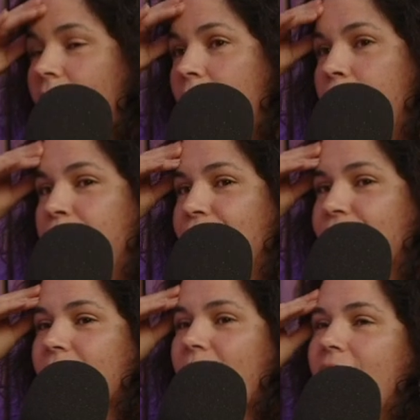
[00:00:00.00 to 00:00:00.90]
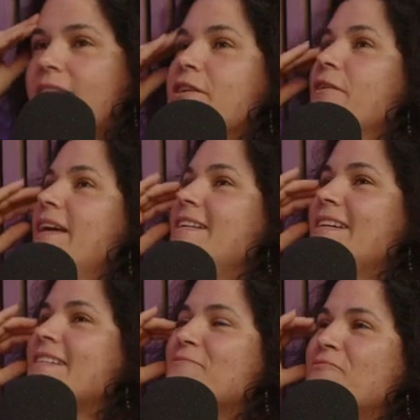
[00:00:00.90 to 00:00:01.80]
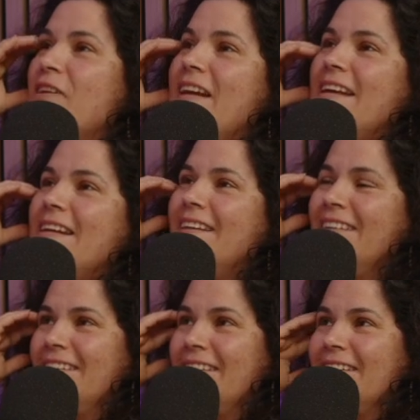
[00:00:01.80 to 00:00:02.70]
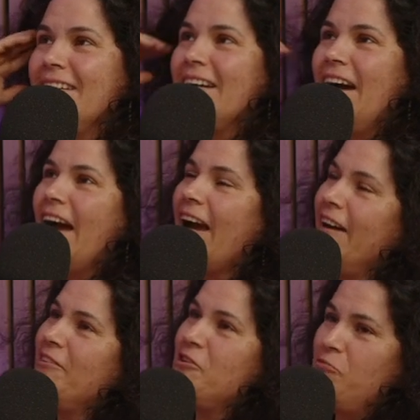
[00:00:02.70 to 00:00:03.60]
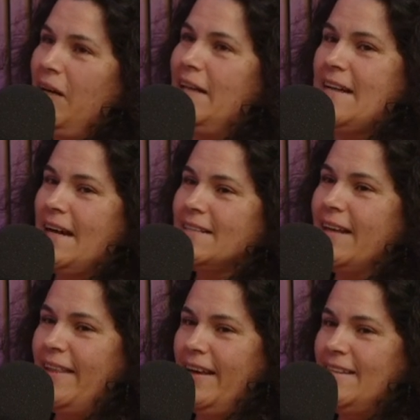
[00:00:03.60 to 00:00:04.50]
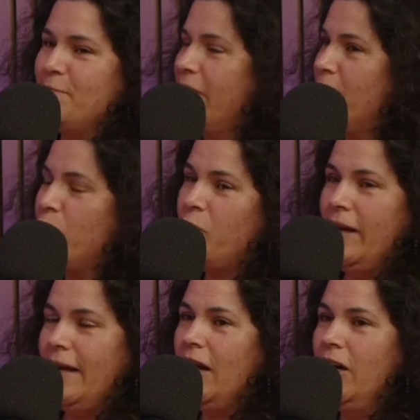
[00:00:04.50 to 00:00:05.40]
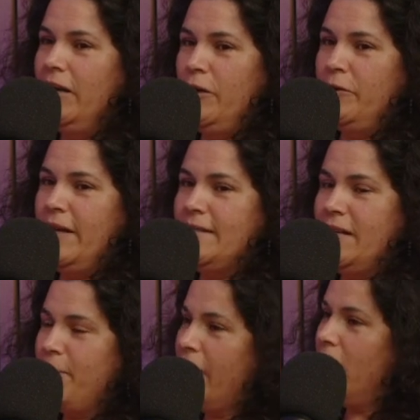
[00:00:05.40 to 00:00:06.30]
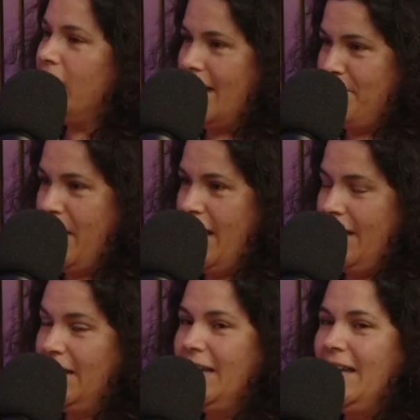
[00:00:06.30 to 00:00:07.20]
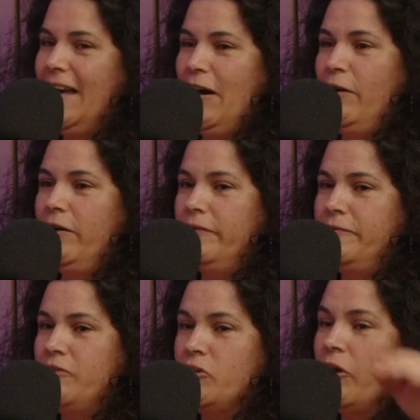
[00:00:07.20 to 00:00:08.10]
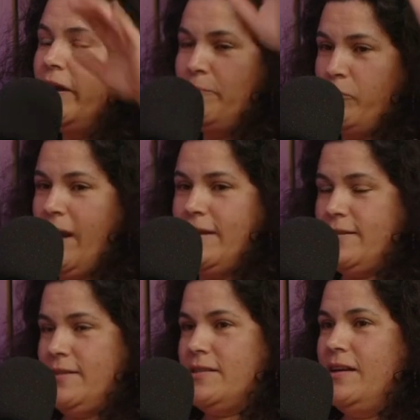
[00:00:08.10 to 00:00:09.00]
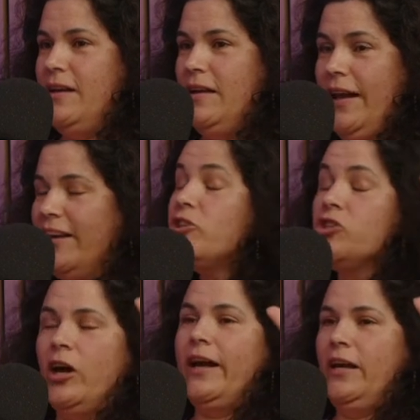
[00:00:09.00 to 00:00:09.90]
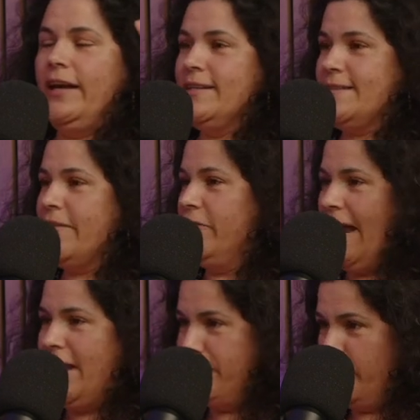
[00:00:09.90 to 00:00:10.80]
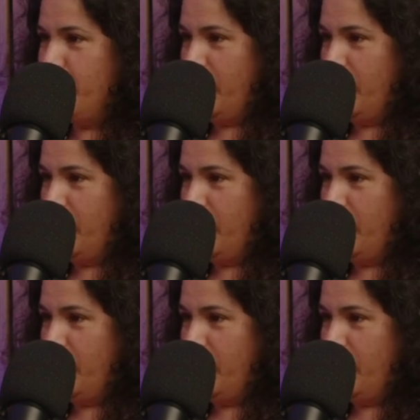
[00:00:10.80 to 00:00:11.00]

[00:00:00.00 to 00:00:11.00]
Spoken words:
So they did some really kind of guerrilla tactic things. When they were really early on, they did a PR campaign of giant breasts, like 7-8 foot